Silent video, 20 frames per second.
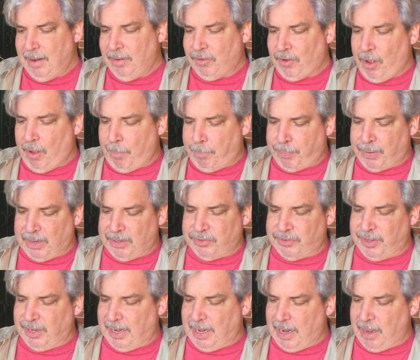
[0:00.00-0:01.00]
It's all
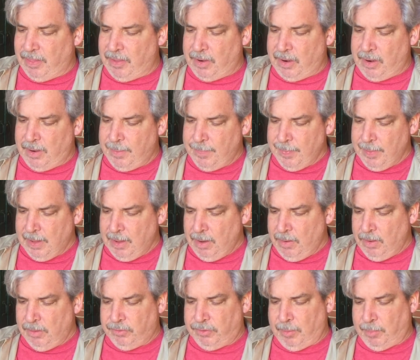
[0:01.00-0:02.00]
pressed together,
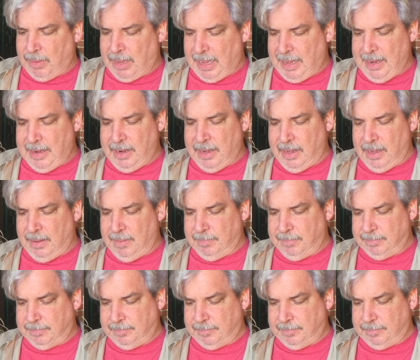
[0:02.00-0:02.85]
some kind of